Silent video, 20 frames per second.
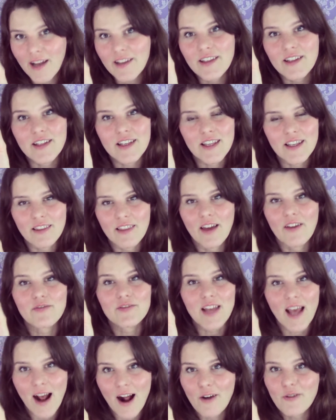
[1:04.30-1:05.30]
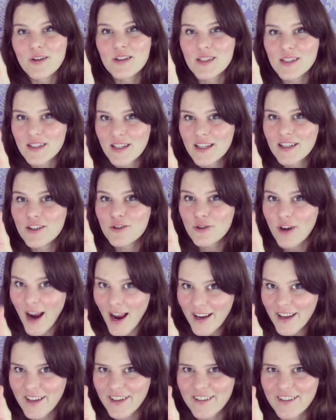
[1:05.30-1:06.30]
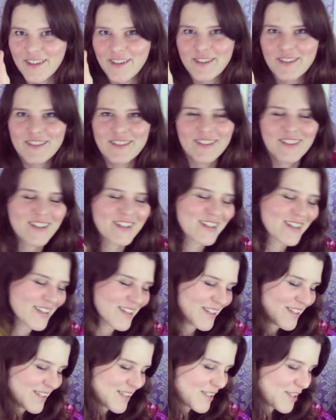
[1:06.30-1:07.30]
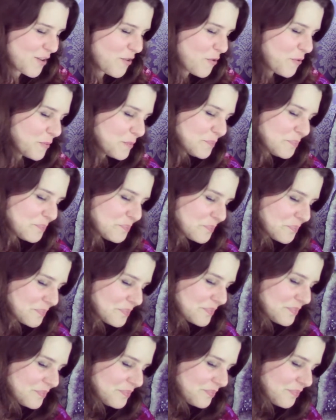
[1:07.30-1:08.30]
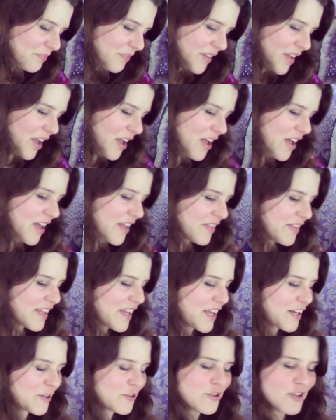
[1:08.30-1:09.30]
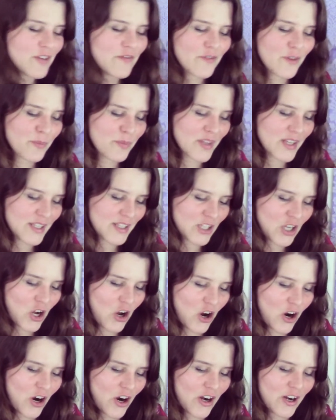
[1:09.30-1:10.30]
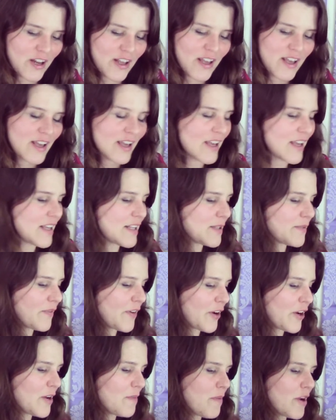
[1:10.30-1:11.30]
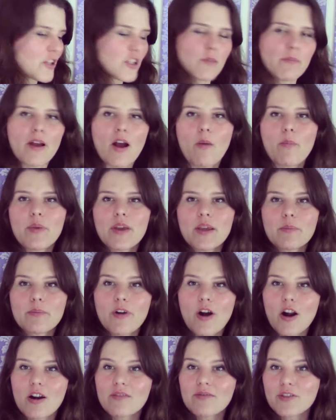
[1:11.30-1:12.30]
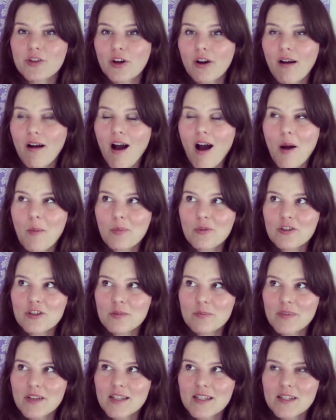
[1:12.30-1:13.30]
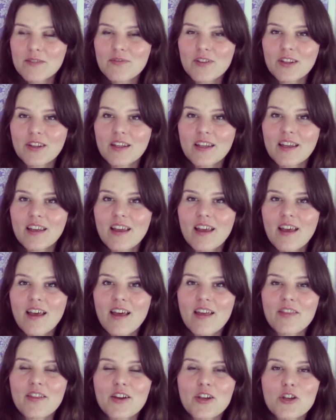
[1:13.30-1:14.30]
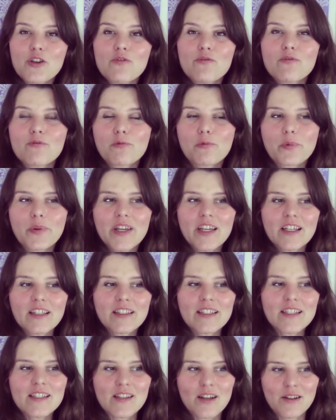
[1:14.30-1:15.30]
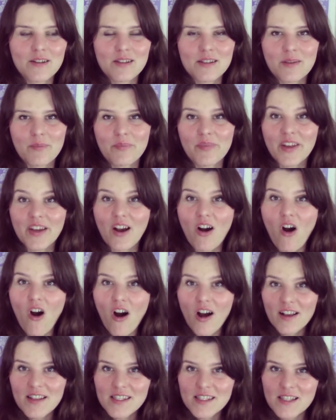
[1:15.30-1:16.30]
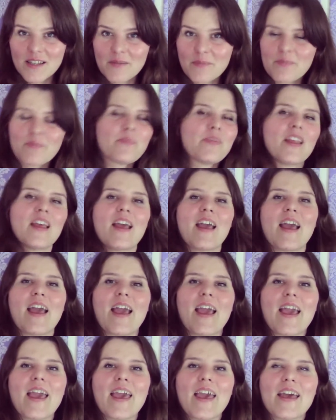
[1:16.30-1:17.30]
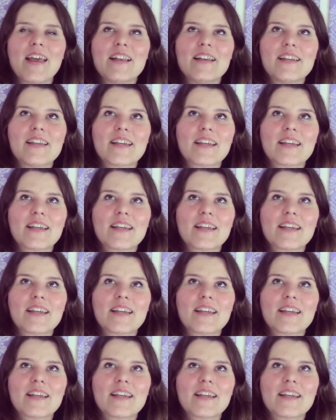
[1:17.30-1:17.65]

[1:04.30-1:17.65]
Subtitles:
that he left town and slayed the dragon. So the energy from this card is very much about being proud of your accomplishments, feeling that you've really done something awesome, and